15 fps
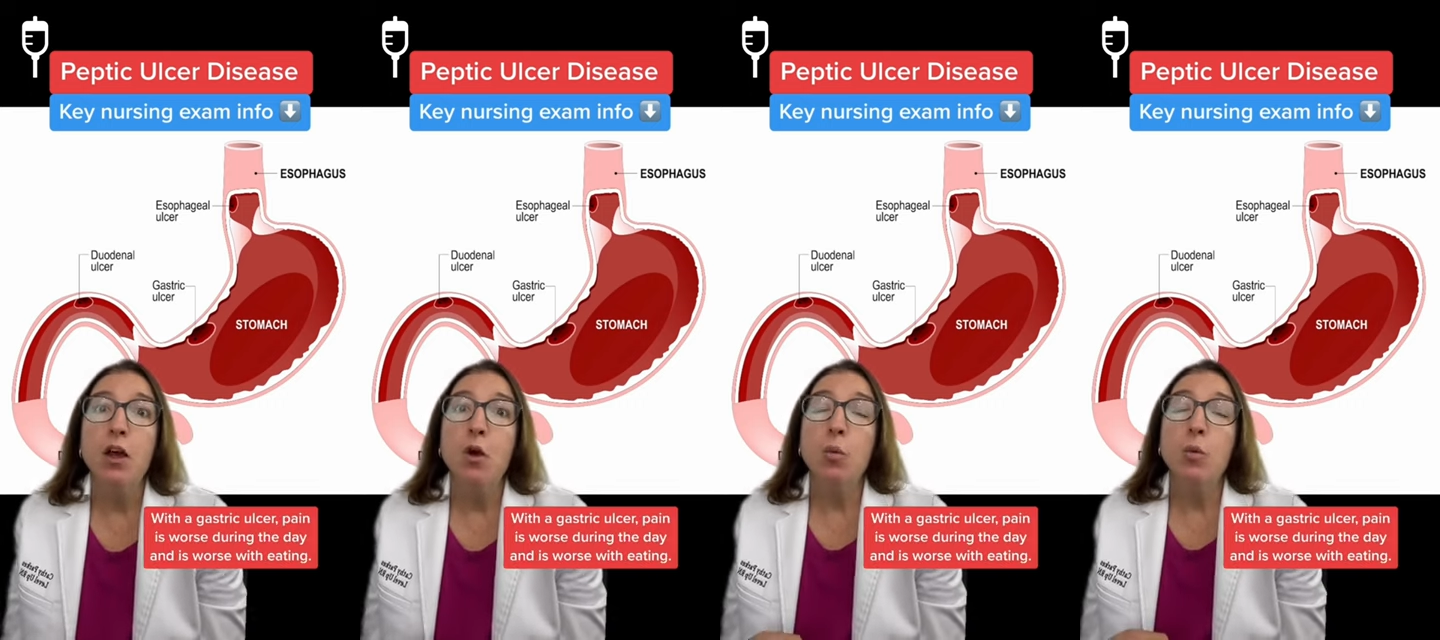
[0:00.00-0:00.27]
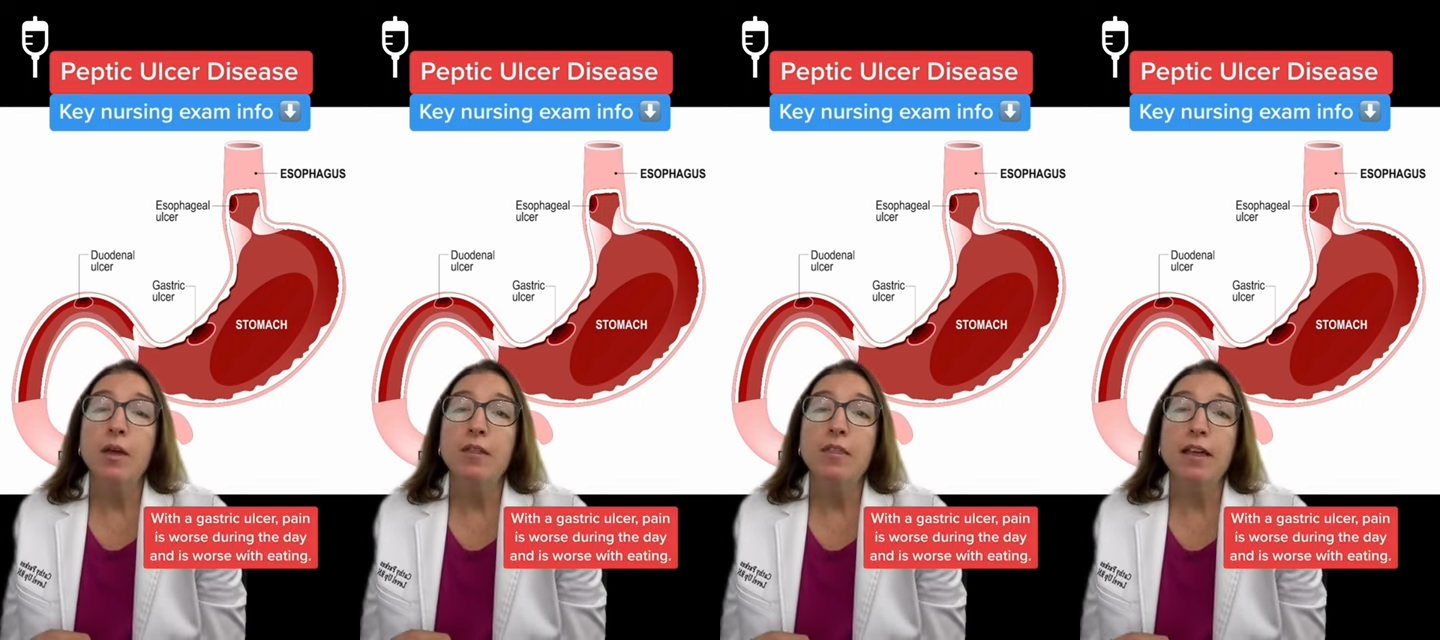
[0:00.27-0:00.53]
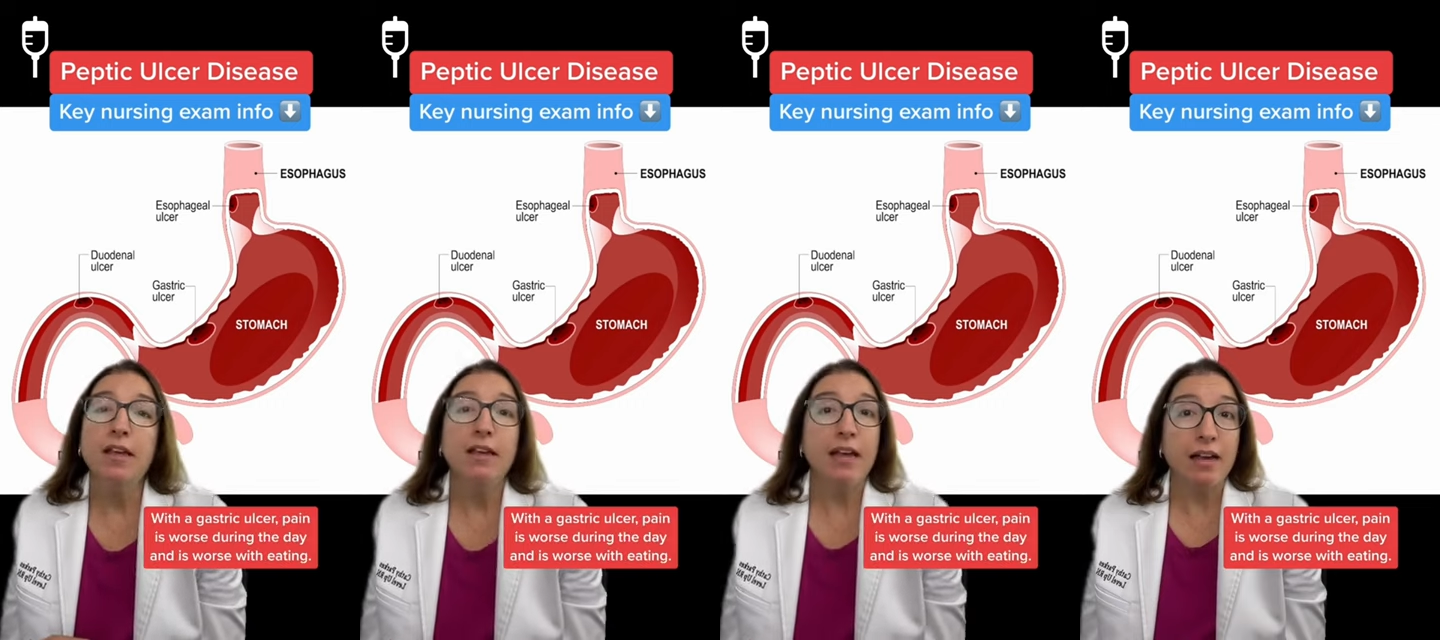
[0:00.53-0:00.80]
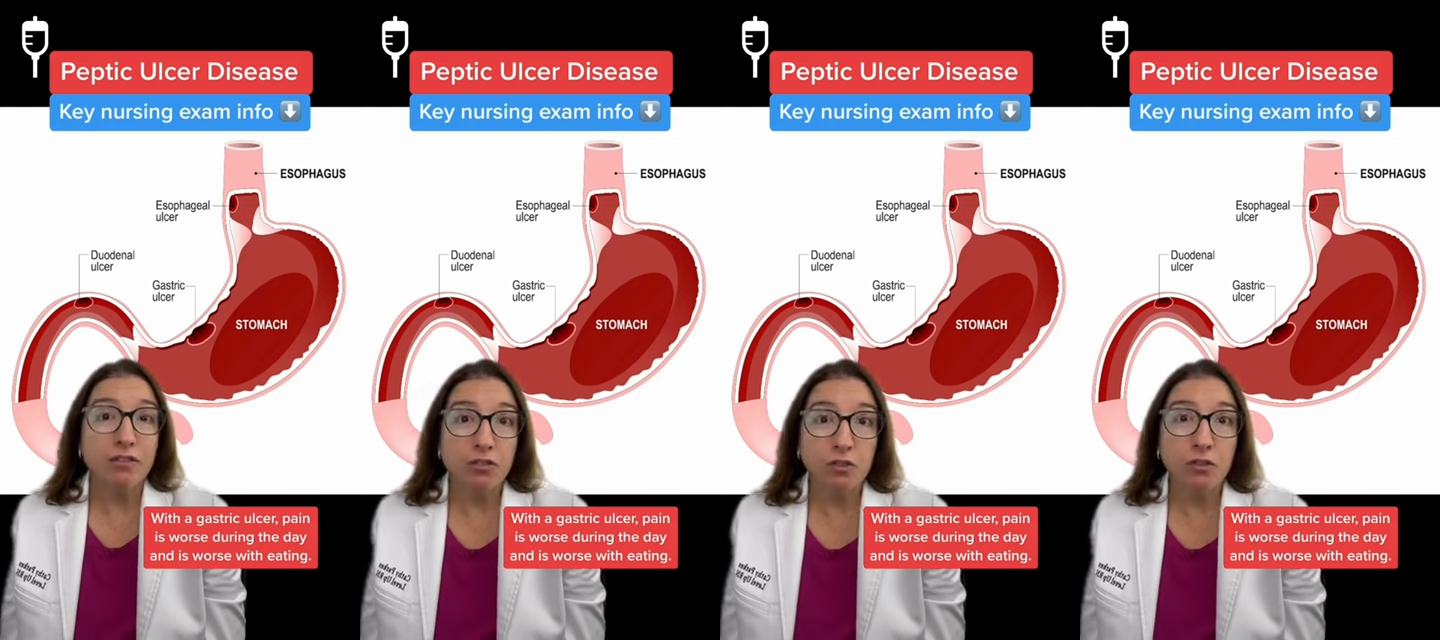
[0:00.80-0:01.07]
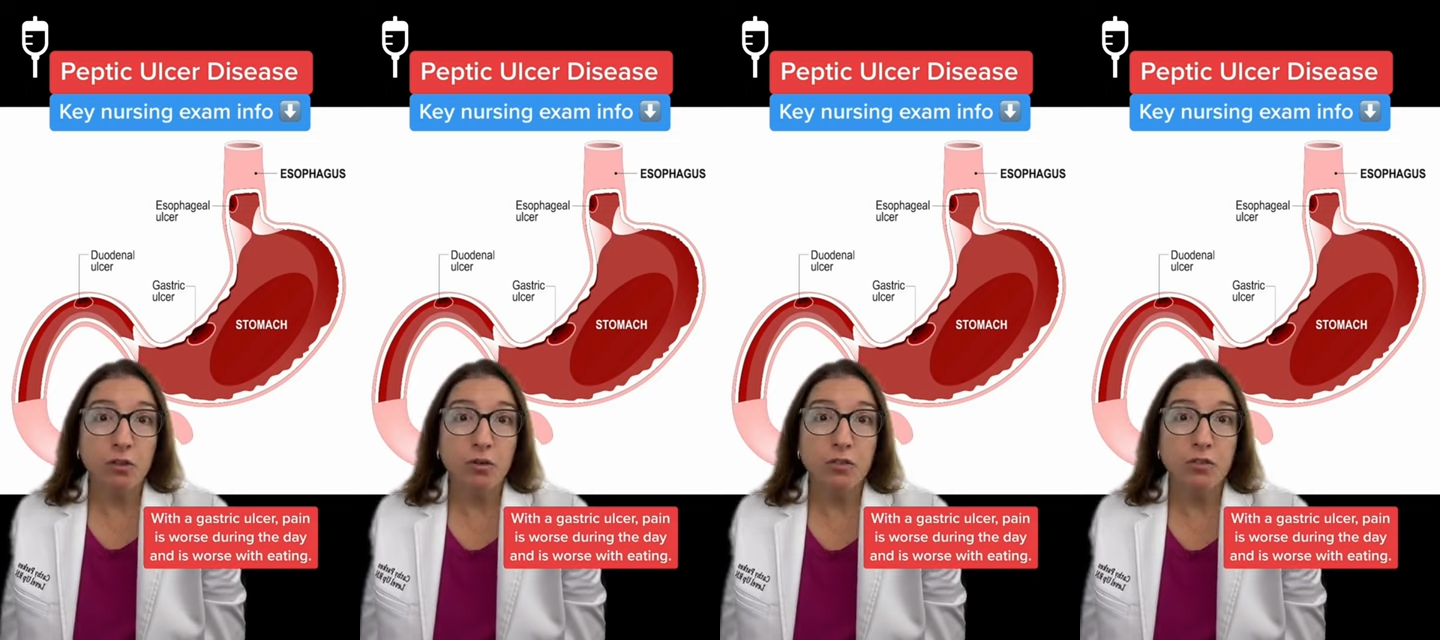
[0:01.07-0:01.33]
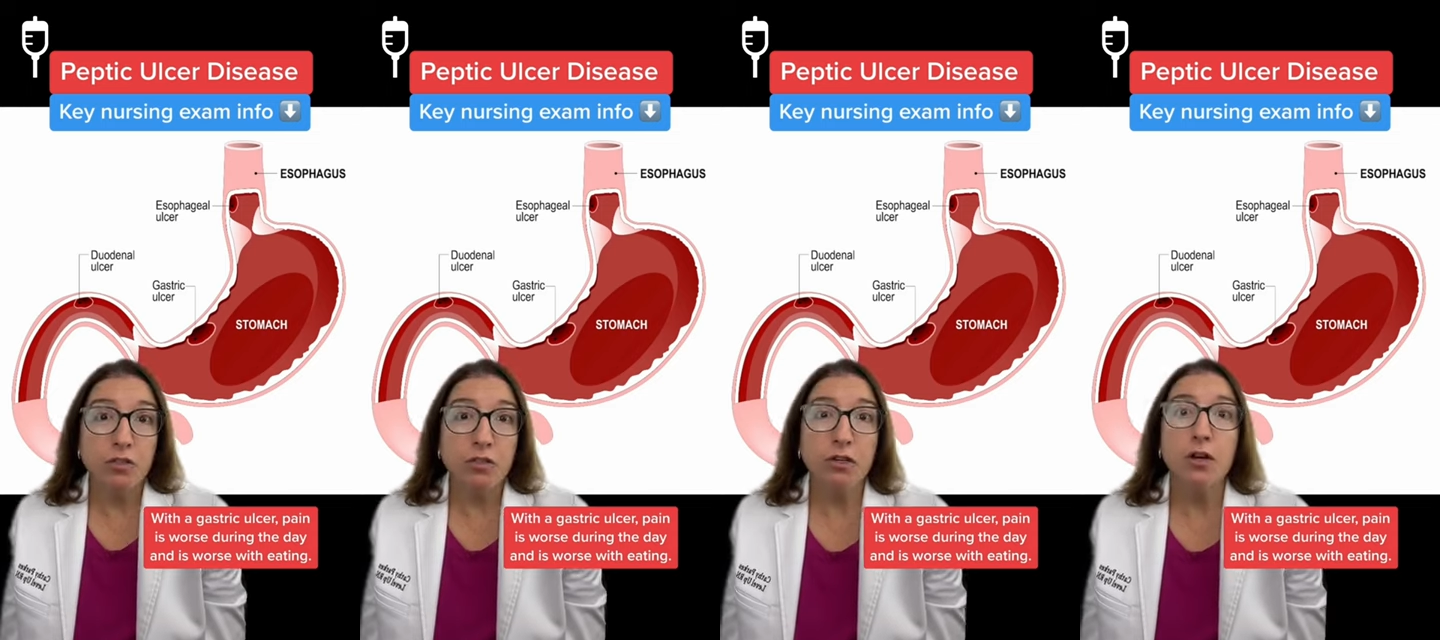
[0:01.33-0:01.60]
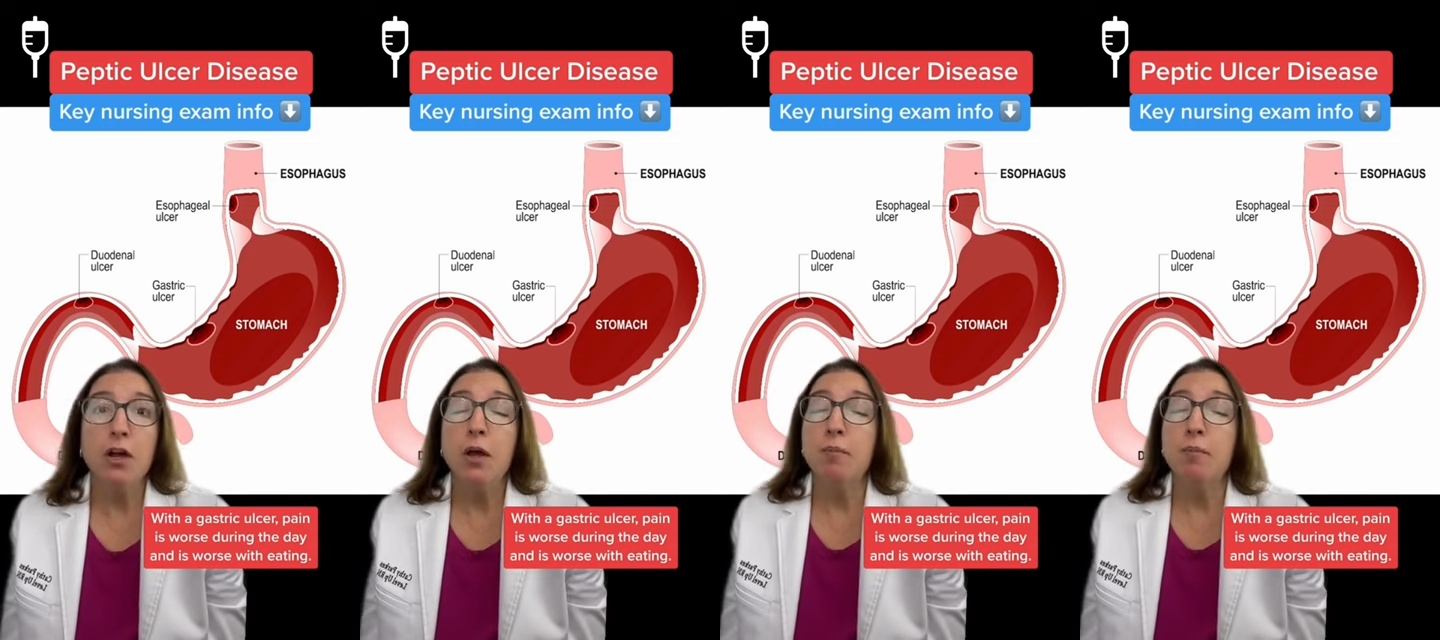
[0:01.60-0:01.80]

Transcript: with a gastric ulcer,